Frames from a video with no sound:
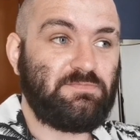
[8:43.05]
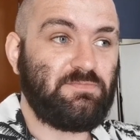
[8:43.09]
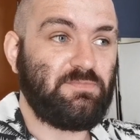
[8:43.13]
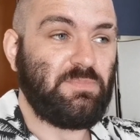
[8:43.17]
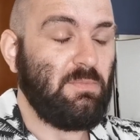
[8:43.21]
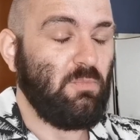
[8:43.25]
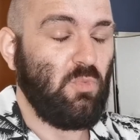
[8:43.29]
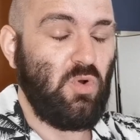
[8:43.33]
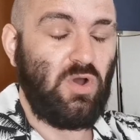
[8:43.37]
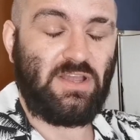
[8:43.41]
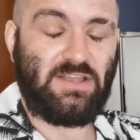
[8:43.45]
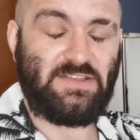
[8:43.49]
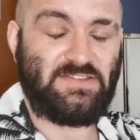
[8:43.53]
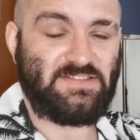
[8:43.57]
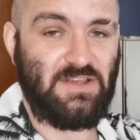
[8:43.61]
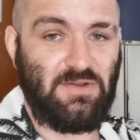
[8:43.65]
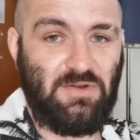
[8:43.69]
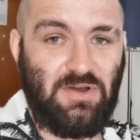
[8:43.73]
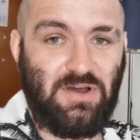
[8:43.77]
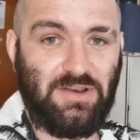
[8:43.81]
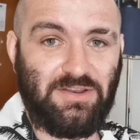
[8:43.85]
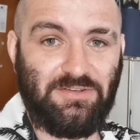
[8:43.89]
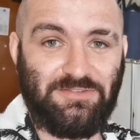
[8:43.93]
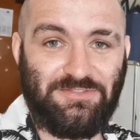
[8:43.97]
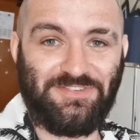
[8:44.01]
Been working so
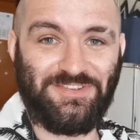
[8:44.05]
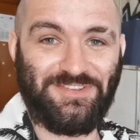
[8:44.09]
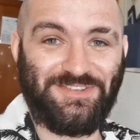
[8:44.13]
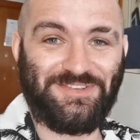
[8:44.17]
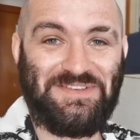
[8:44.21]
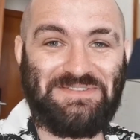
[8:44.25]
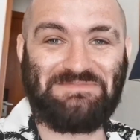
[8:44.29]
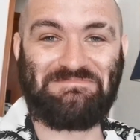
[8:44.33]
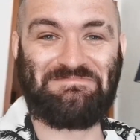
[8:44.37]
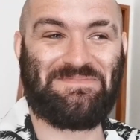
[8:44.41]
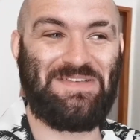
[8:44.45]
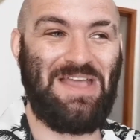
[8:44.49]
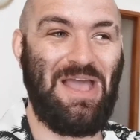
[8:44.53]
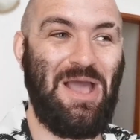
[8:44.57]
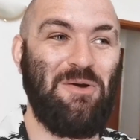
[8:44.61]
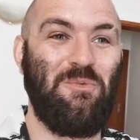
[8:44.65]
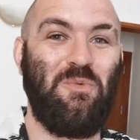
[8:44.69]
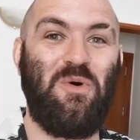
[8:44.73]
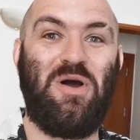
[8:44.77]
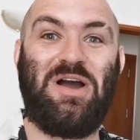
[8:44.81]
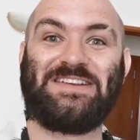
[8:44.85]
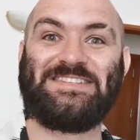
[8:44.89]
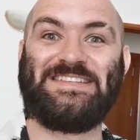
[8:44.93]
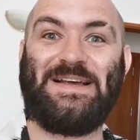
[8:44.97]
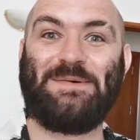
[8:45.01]
hard, I've
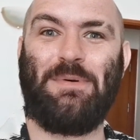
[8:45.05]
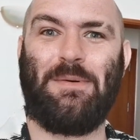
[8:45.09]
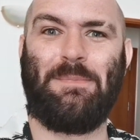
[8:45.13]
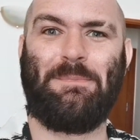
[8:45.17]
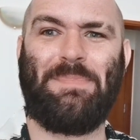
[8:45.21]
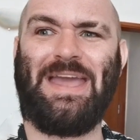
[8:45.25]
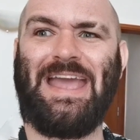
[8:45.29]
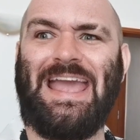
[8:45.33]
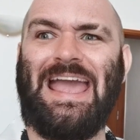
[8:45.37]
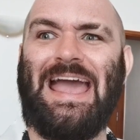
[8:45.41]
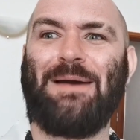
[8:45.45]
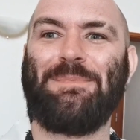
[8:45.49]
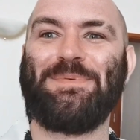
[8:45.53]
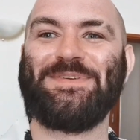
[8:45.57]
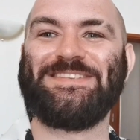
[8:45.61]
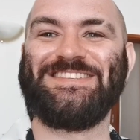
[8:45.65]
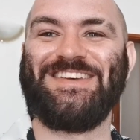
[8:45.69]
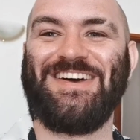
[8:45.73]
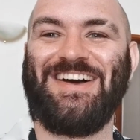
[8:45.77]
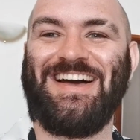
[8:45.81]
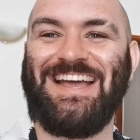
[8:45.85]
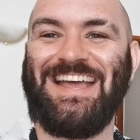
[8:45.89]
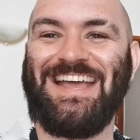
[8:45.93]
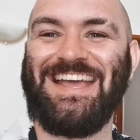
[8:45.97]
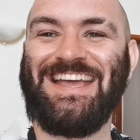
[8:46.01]
worked up a big
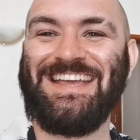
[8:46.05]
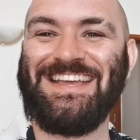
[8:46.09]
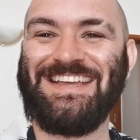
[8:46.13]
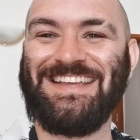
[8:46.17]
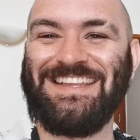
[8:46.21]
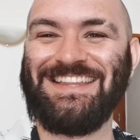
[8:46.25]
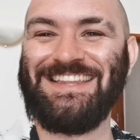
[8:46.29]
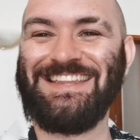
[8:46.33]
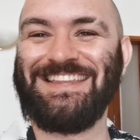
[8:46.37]
appetite.